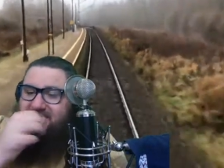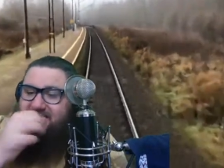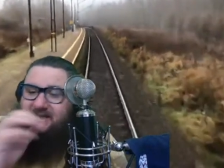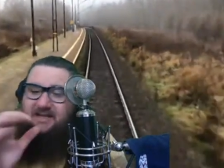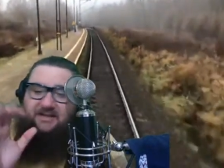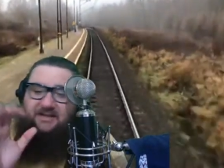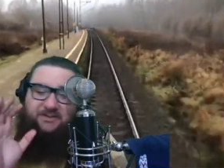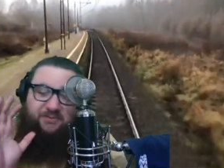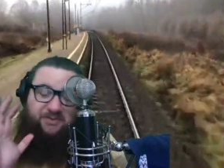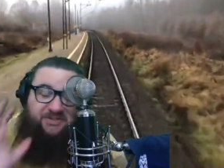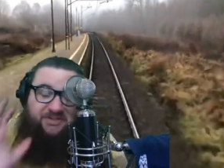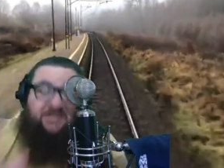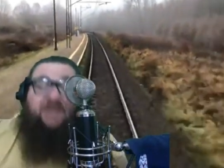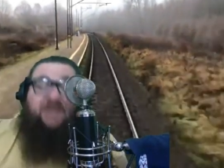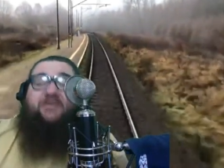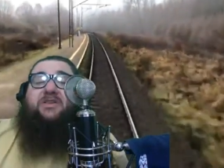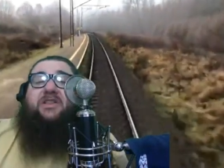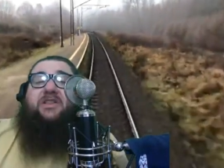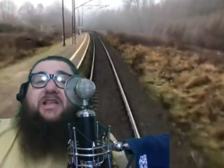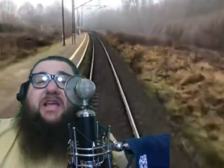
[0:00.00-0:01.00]

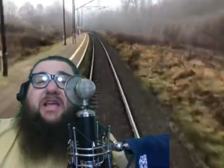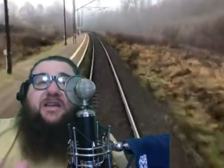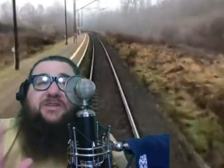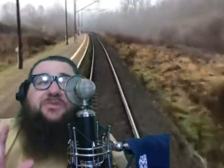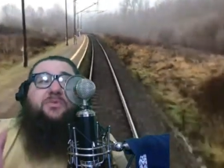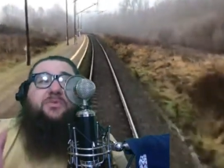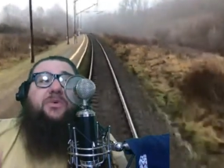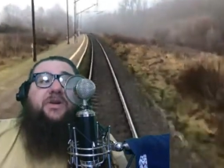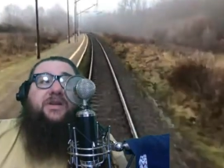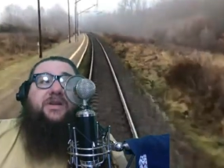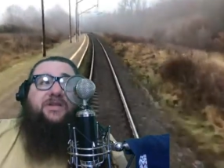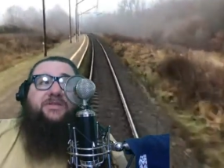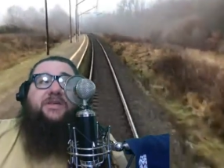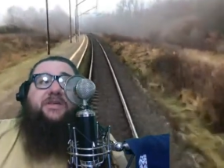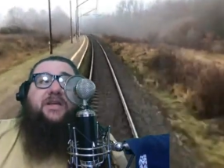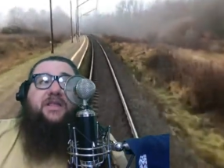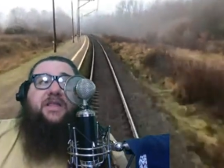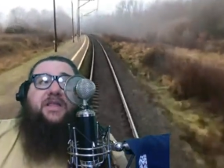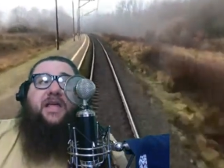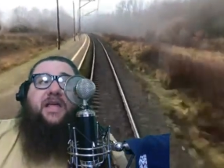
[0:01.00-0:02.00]
specifically, I just wanted to
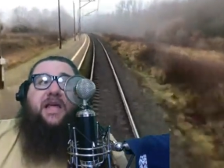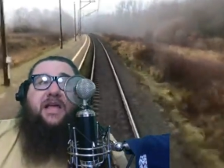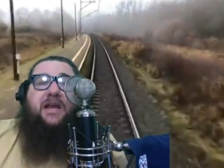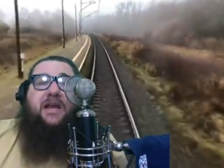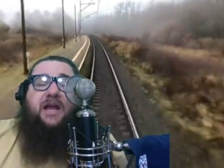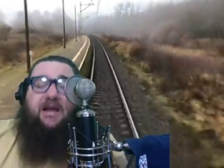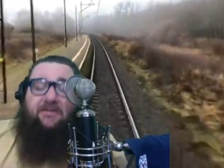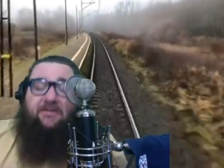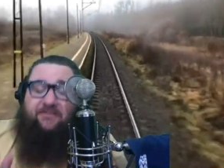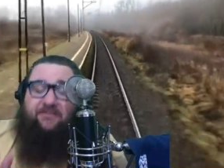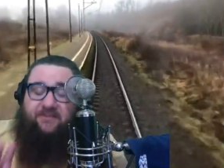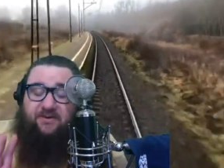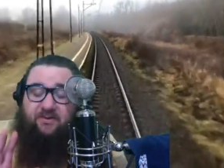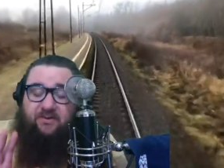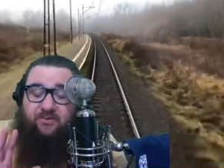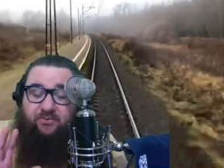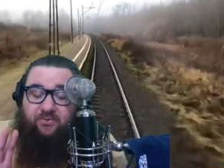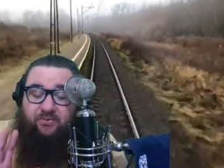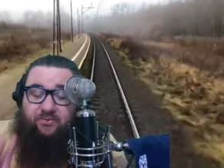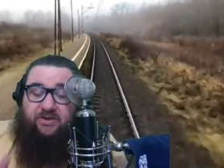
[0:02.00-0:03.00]
say that I
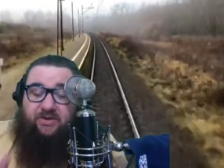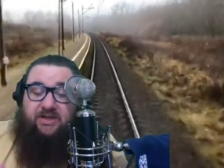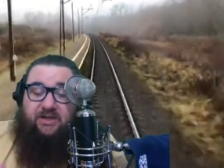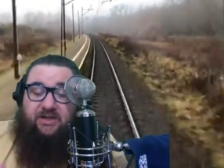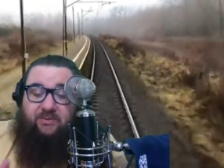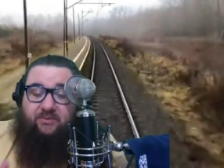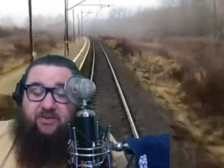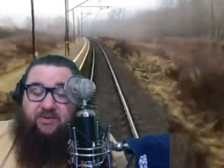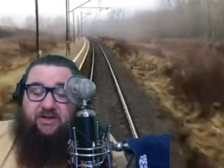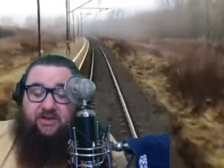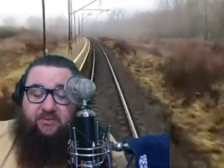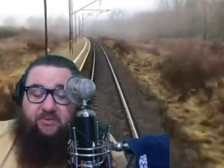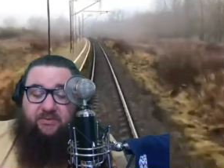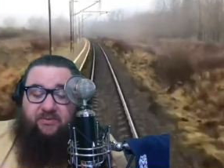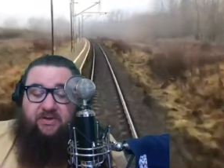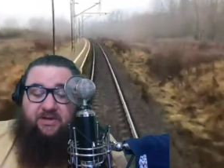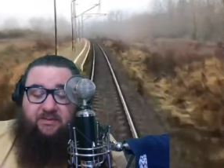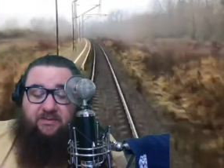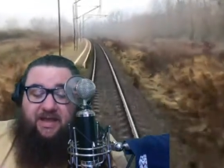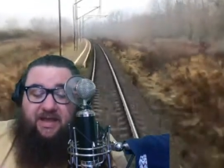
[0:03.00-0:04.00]
feel really, really,
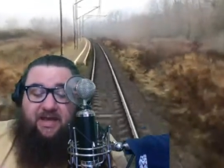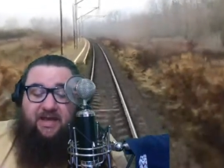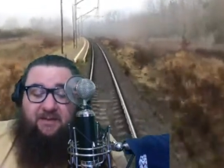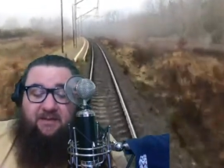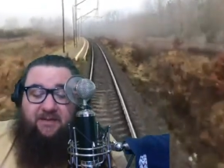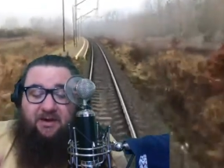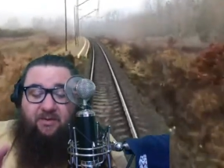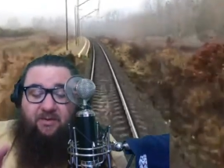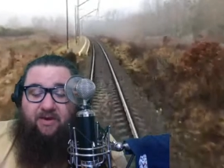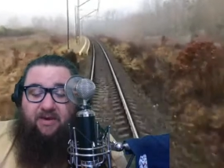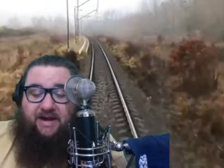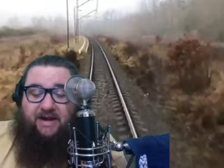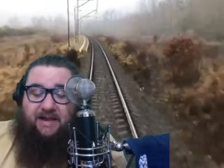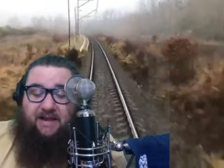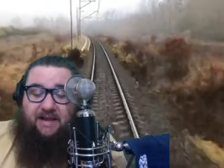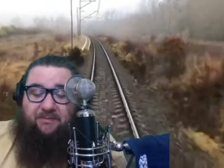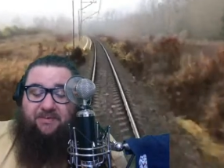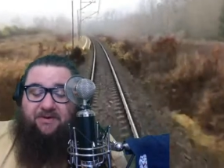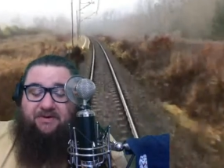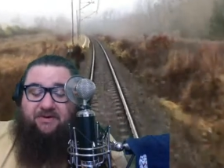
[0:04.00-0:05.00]
really bad about what
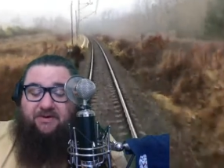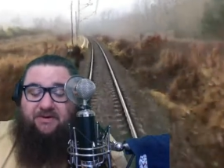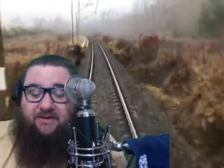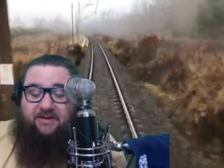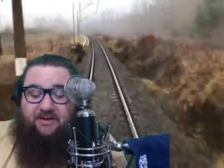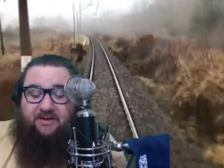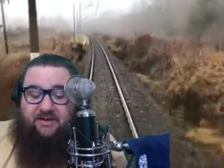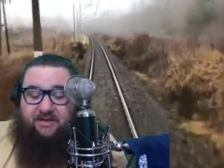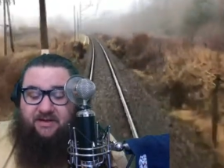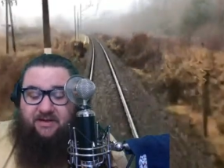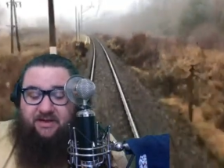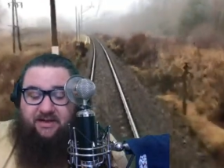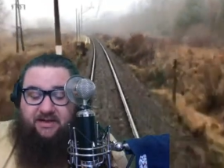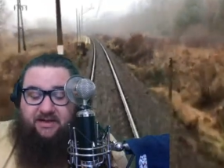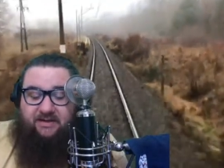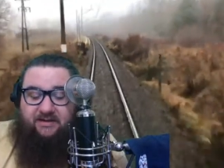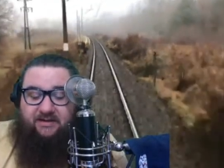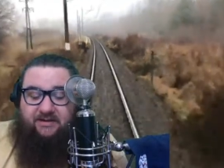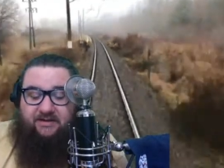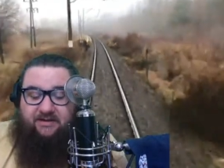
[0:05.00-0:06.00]
happened.
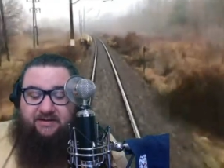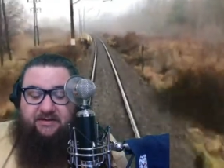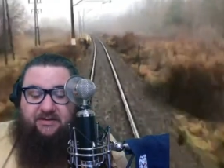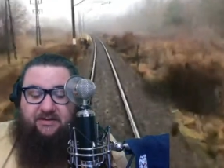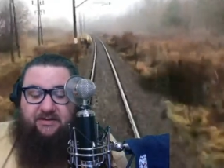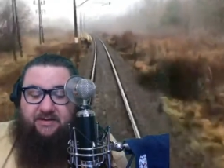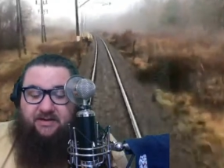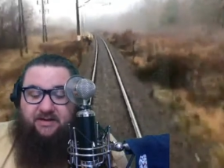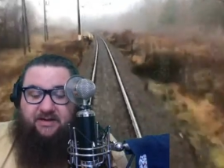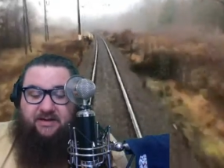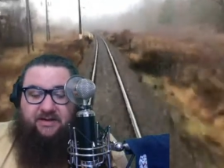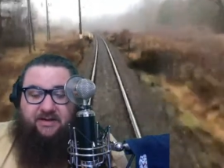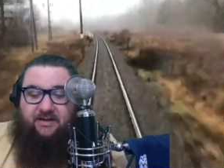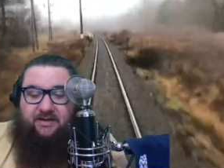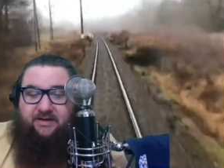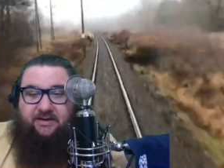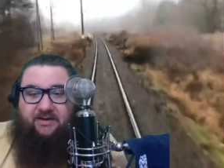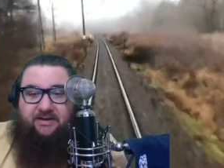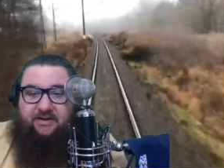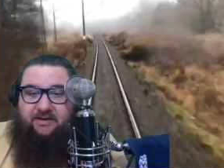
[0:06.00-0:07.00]
And
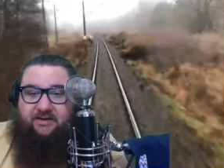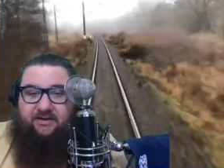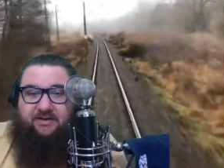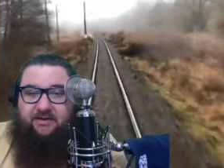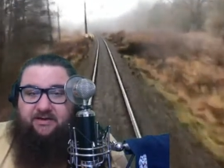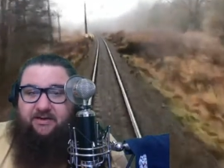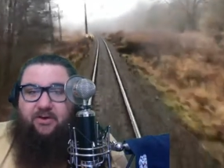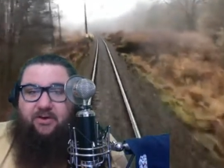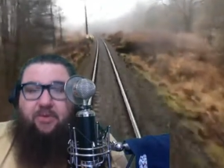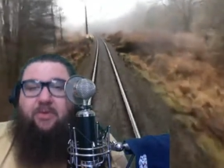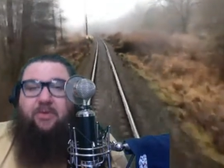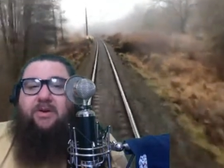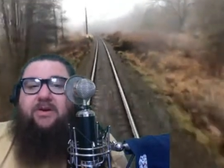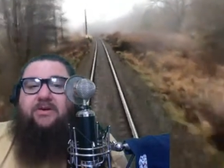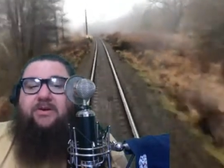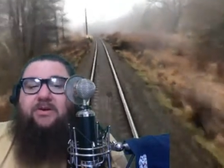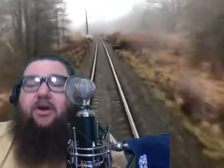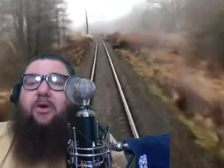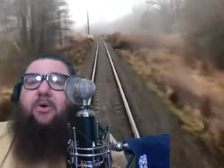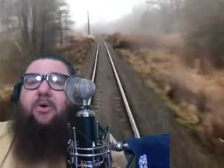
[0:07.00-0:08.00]
no
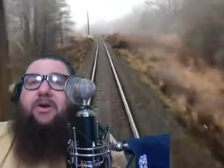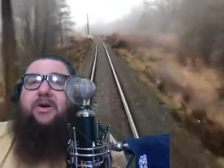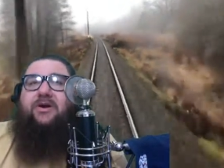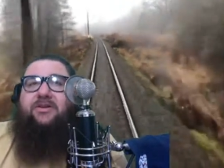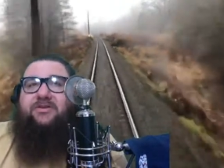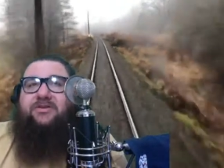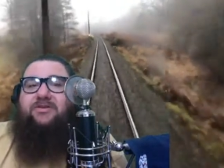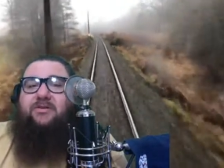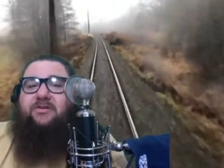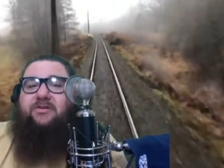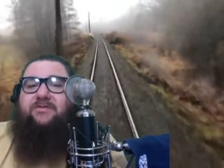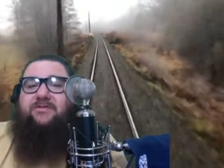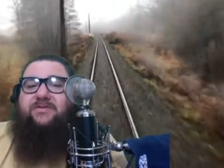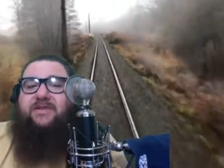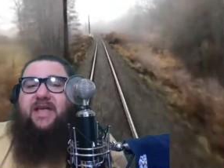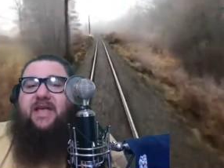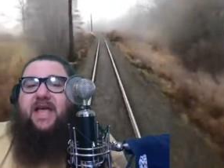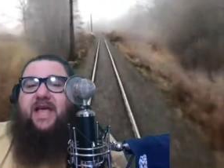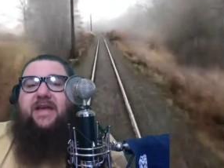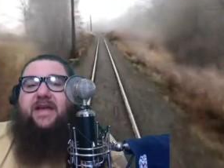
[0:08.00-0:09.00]
one deserves
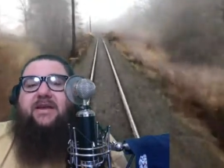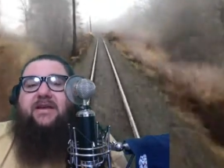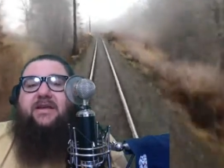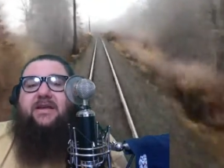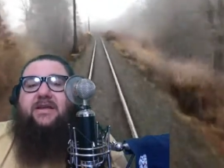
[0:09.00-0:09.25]
that.